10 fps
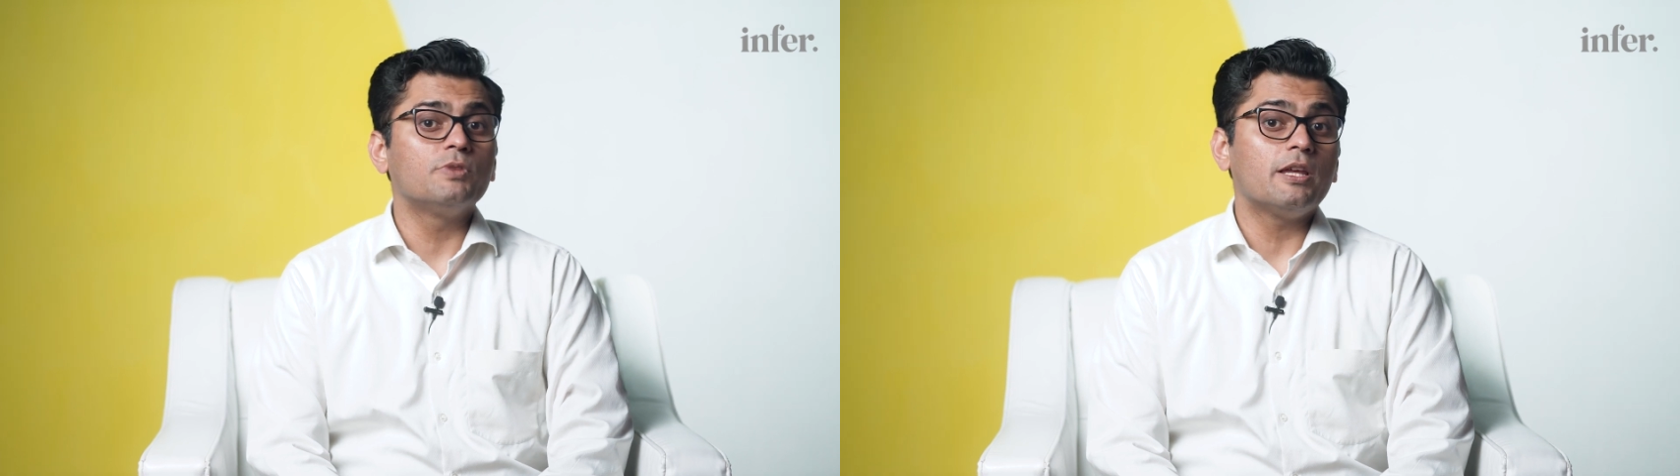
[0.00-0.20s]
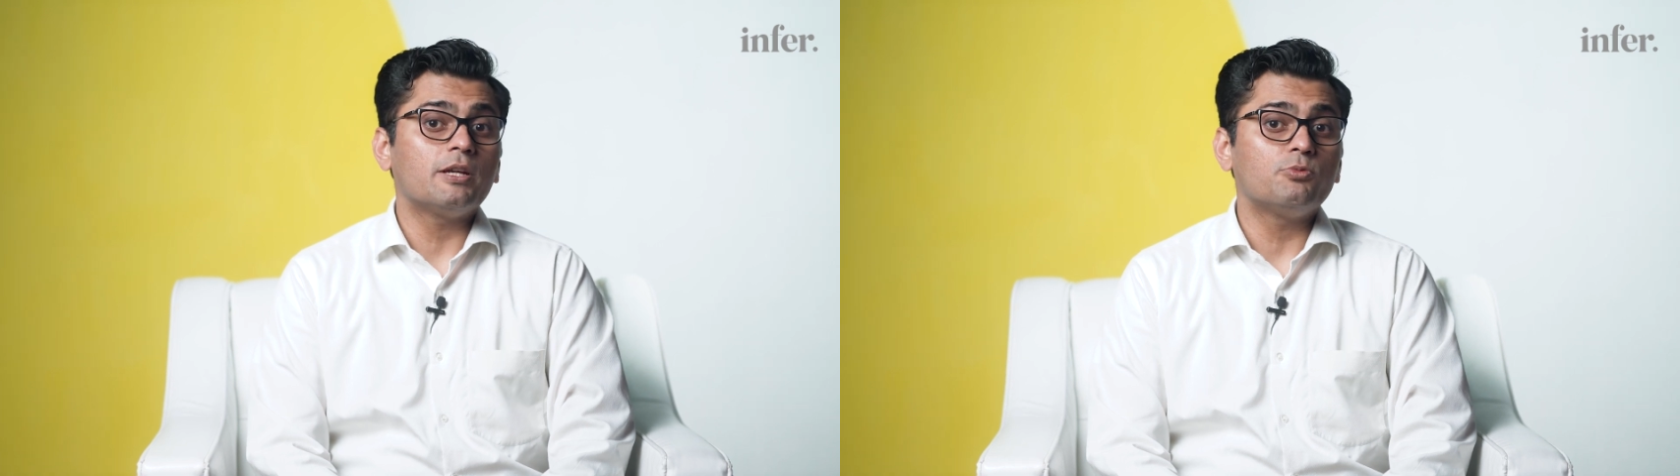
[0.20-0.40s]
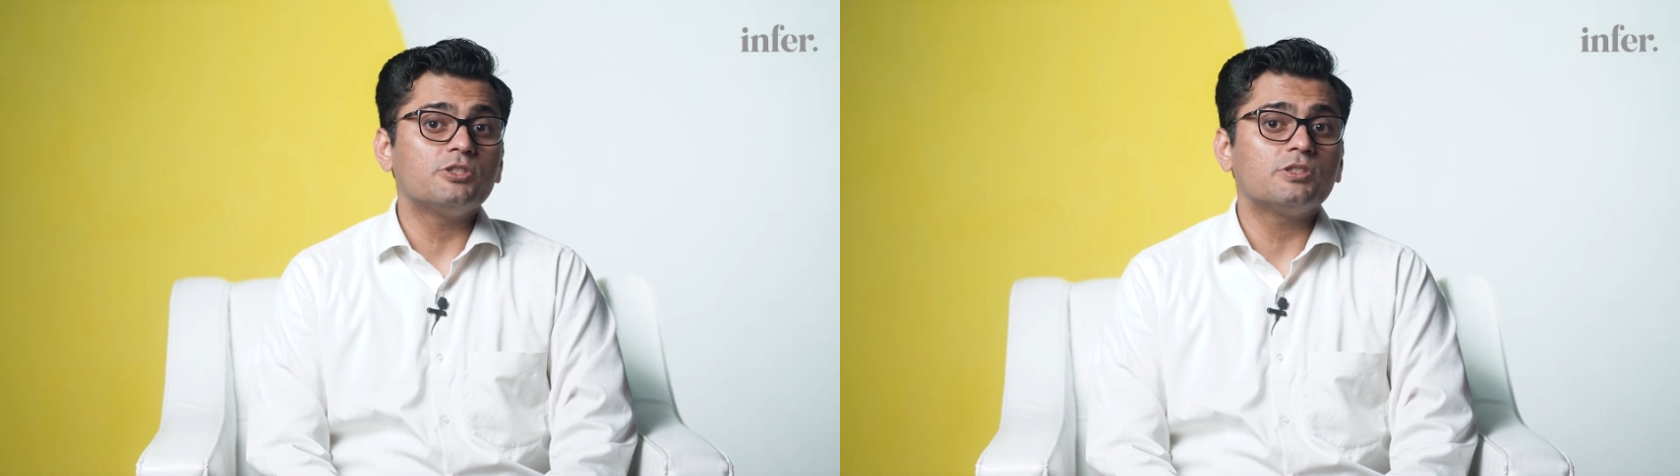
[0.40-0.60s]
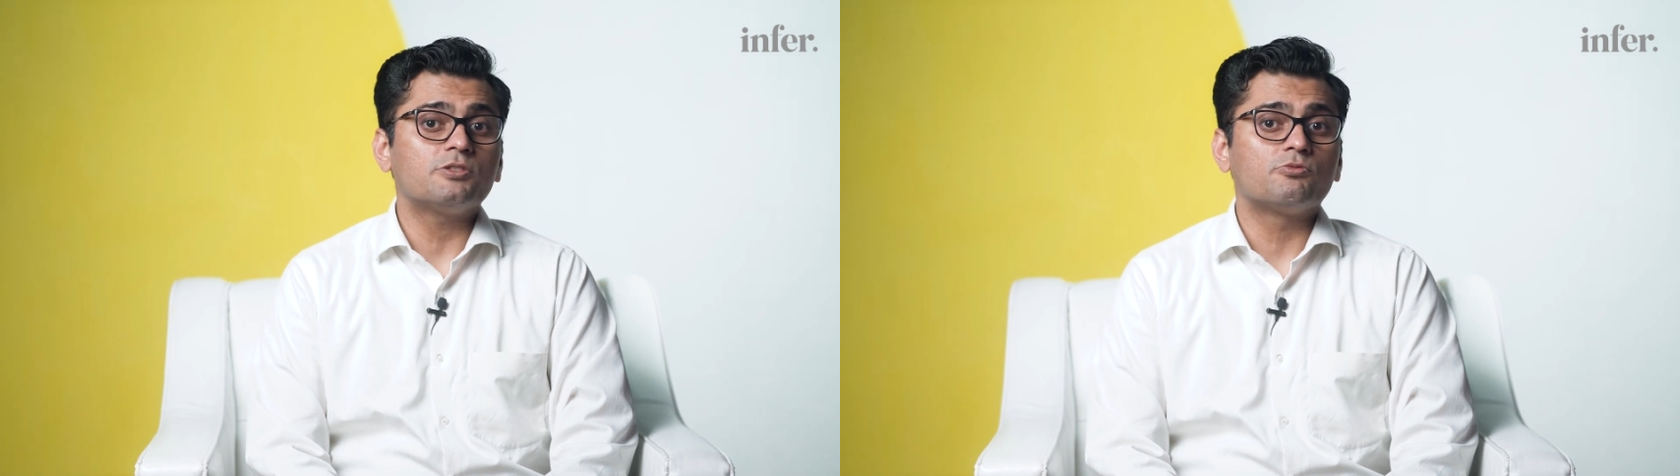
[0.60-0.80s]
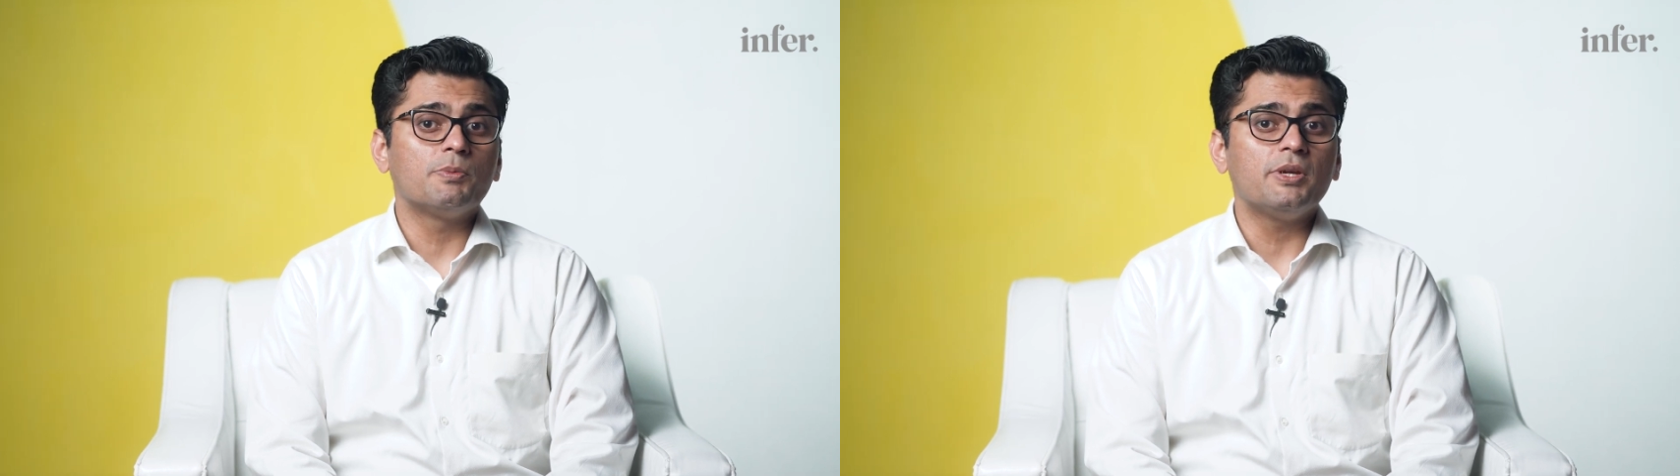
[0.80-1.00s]
relinquish
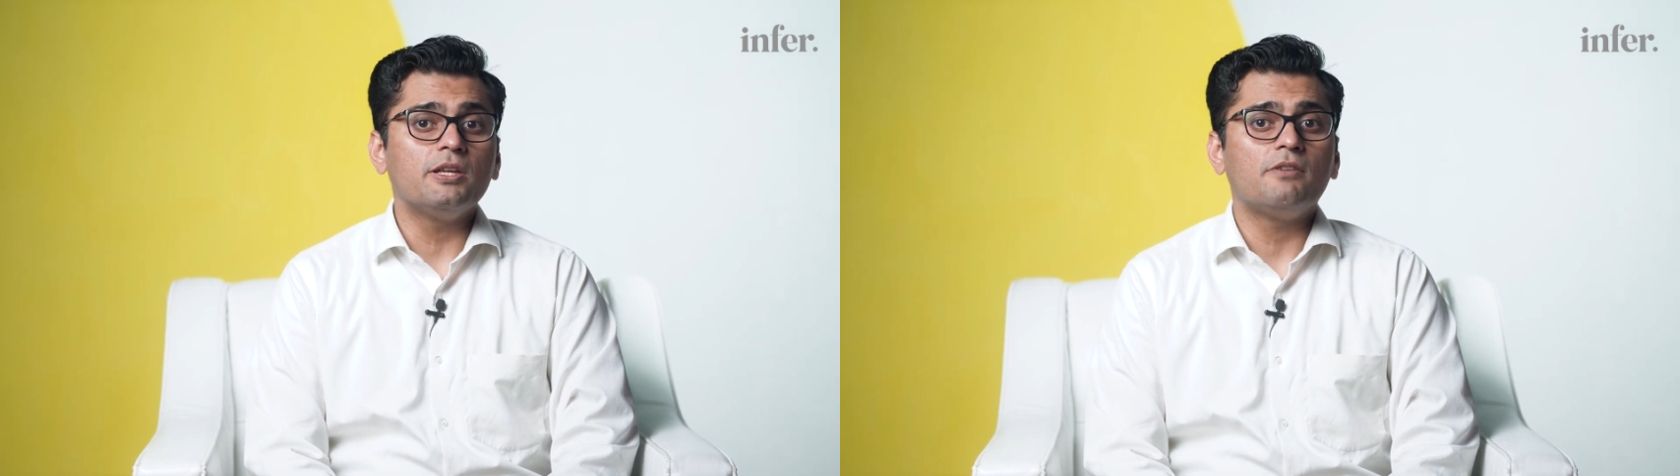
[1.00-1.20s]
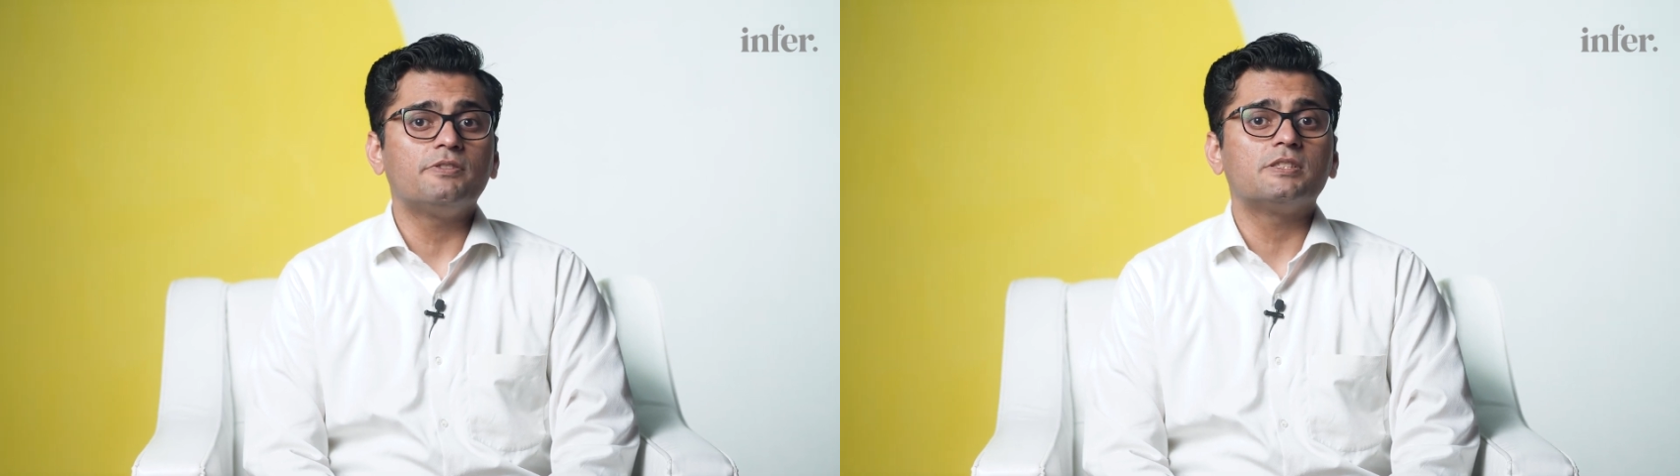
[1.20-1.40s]
its repeat of